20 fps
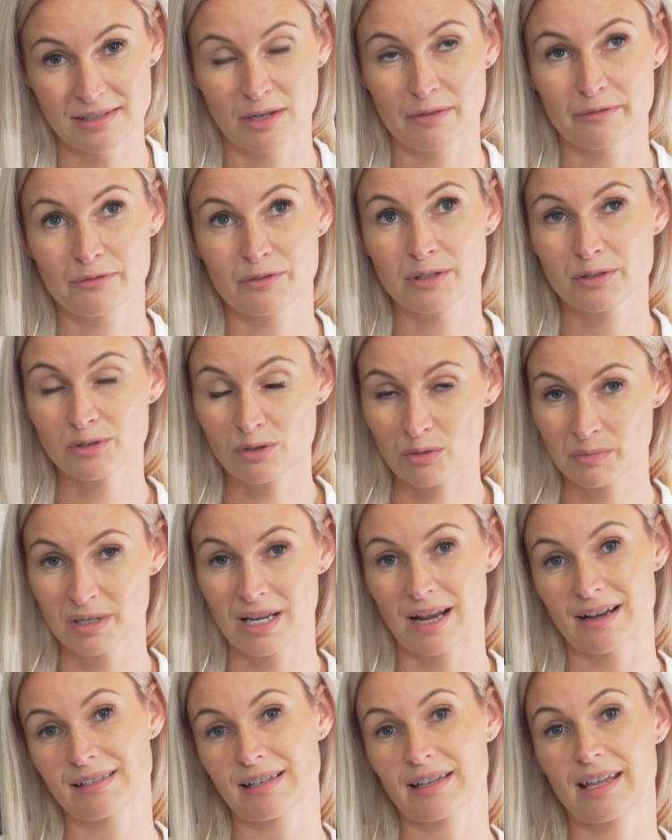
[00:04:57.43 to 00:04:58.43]
So for
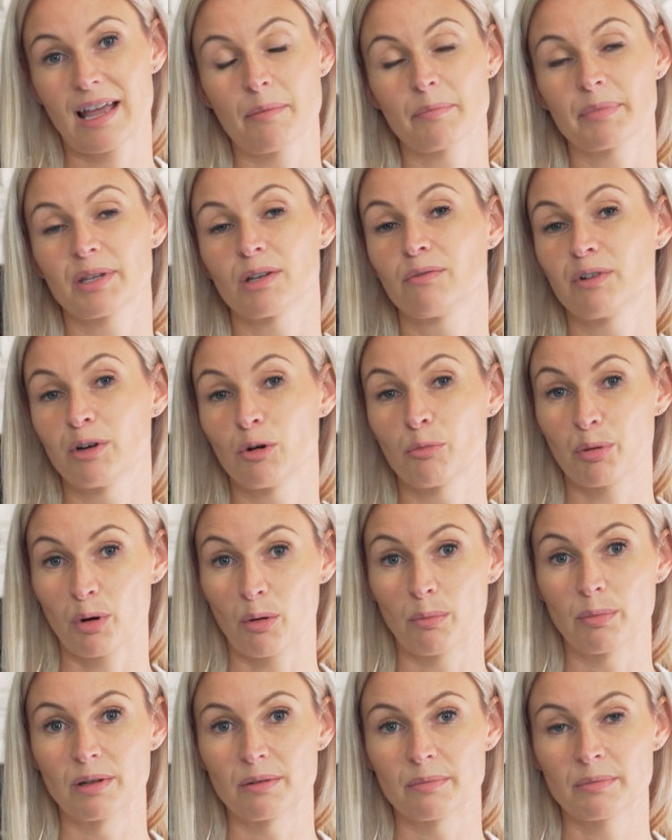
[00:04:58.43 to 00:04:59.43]
insomniacs, it can be a real
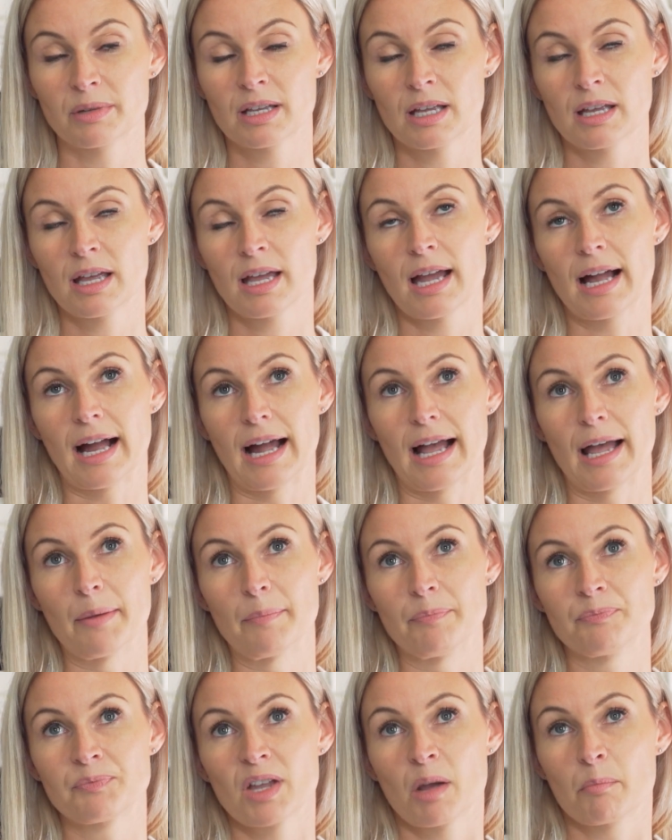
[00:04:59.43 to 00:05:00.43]
problem.
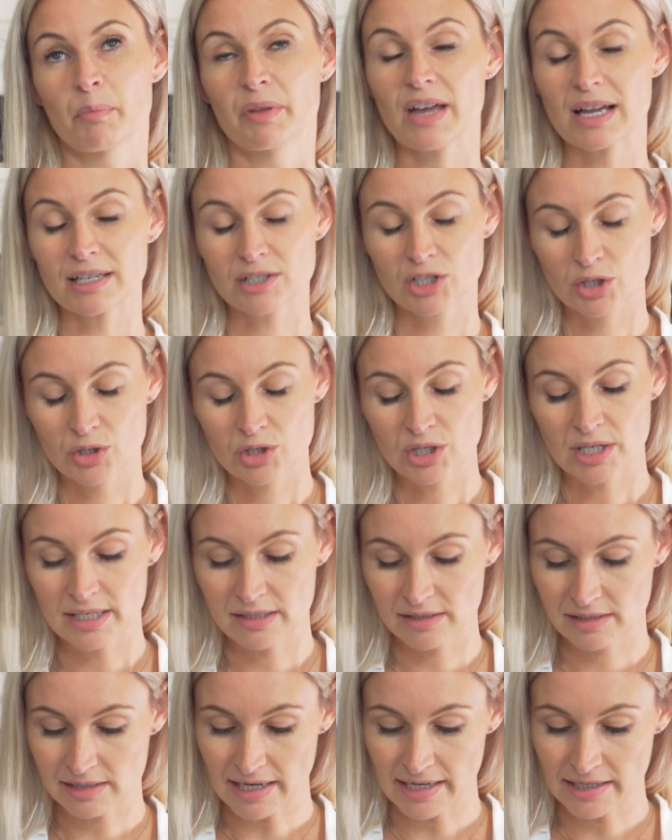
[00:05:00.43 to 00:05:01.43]
But that's usually in